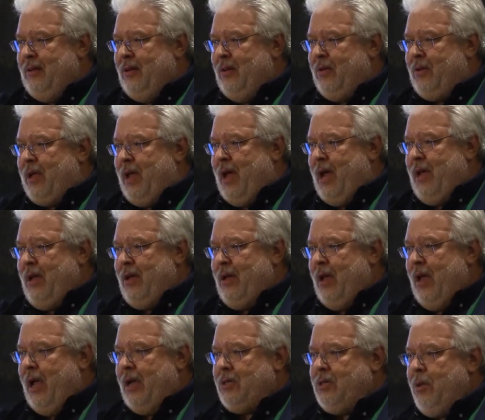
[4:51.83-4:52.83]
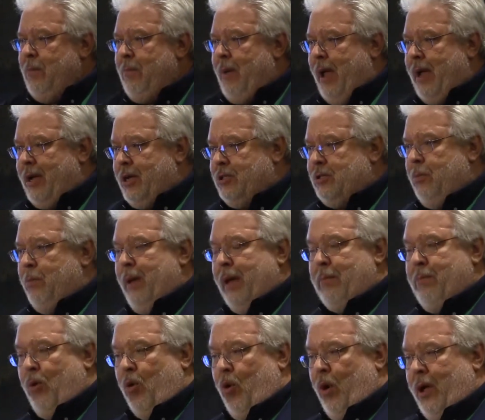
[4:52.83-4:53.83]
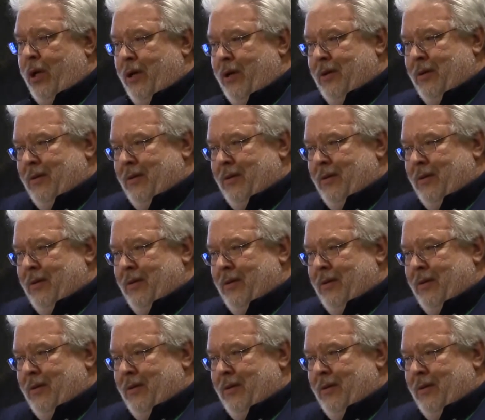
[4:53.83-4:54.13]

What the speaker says: Okay? Ex-Im Bank is the big boy.